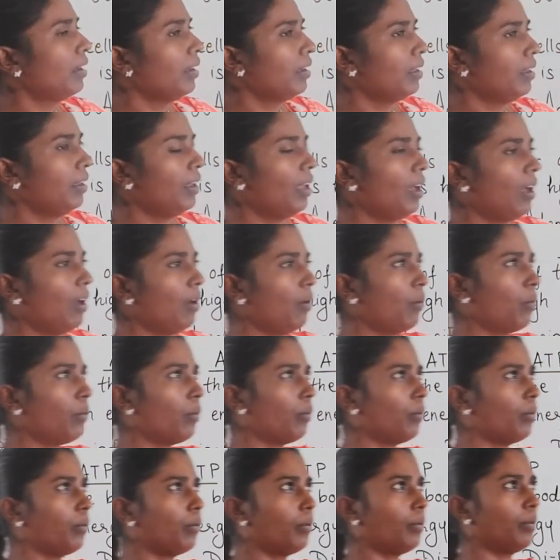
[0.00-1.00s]

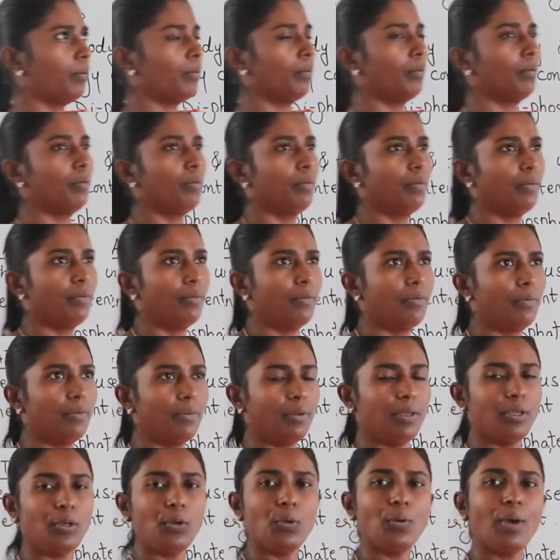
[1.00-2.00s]
Now,
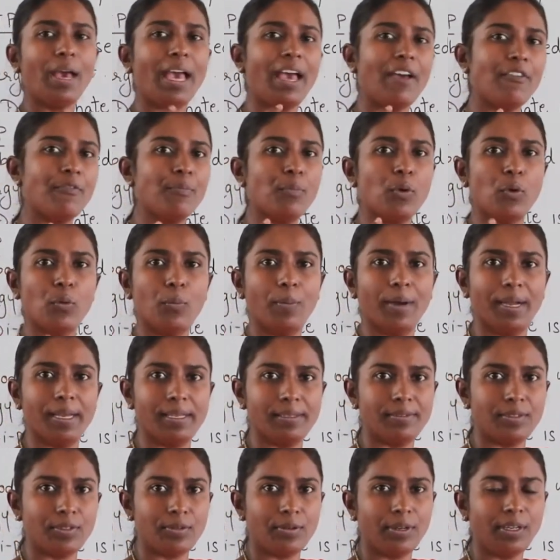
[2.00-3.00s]
you have
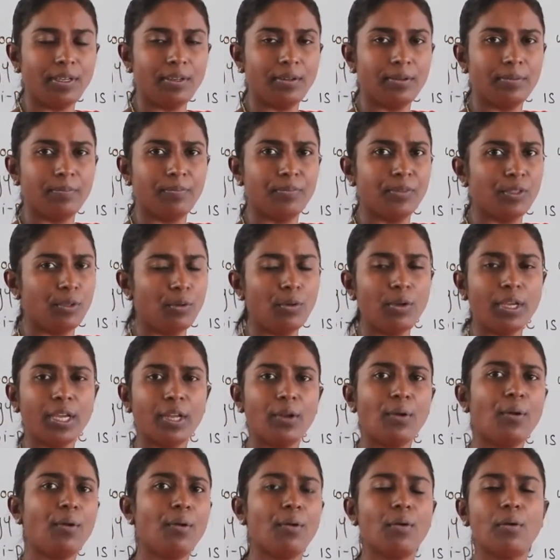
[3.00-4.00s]
mobiles, right? You
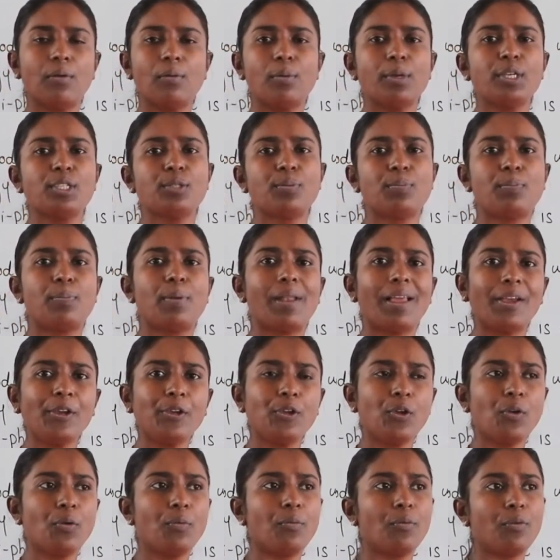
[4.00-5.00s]
cannot always plug
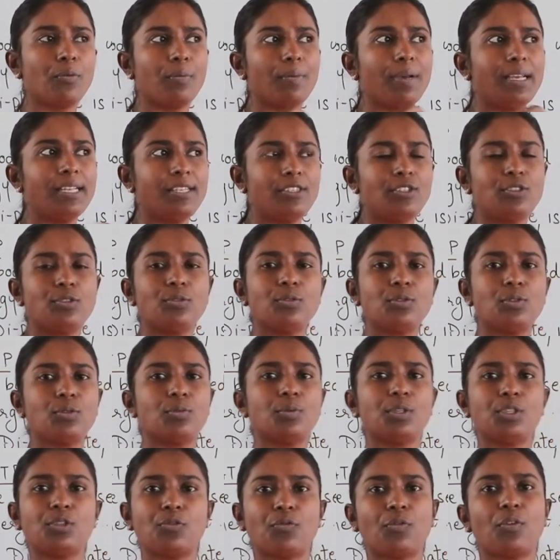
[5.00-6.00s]
your mobiles to
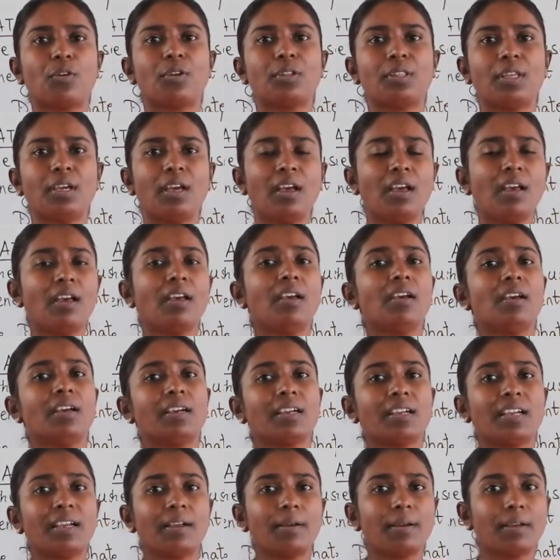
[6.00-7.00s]
switch for the
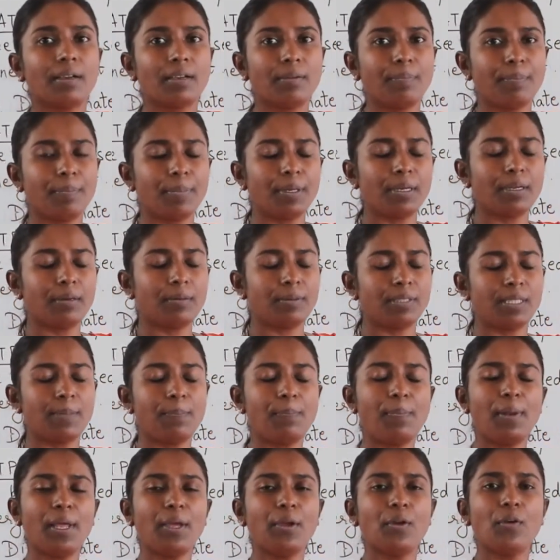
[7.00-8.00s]

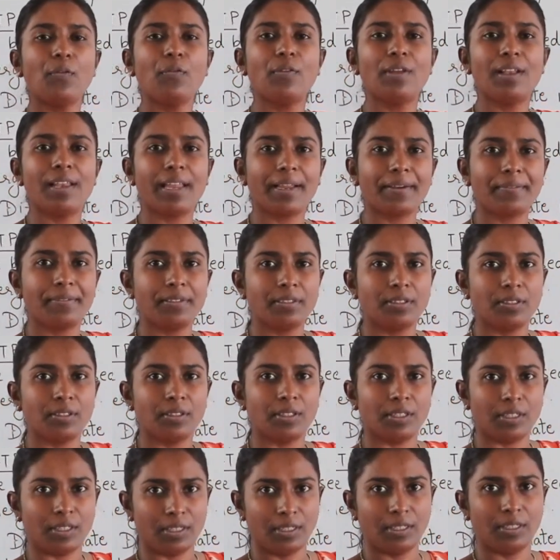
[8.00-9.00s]
supply of
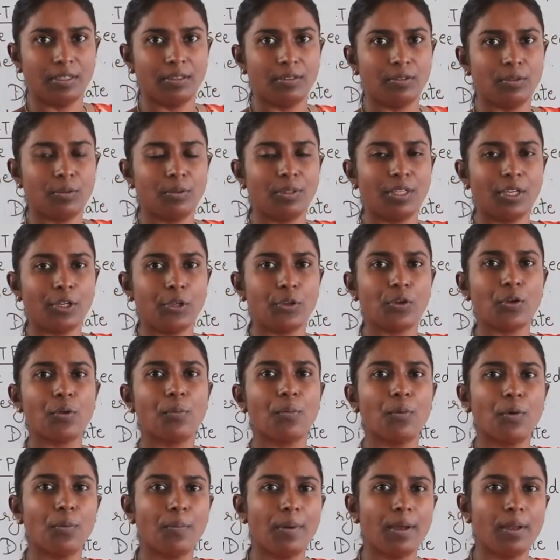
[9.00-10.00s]
electricity so that your
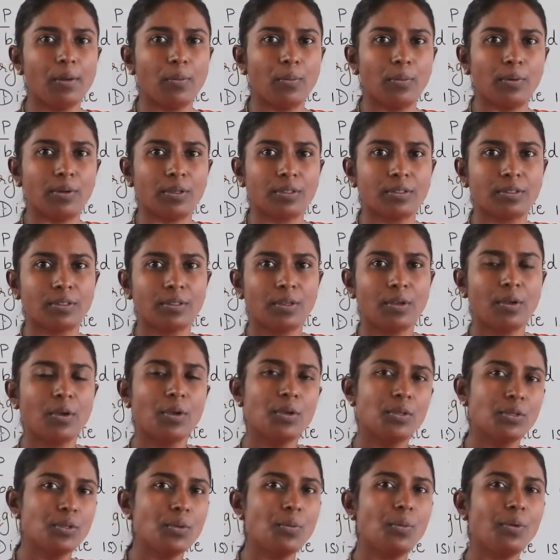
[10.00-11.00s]
mobile works.
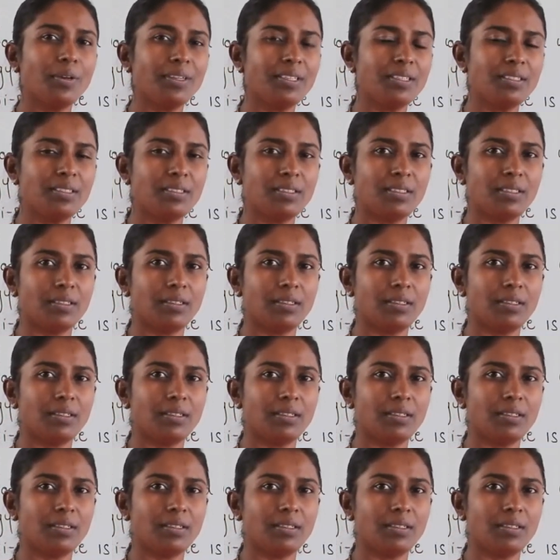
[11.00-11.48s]
So what is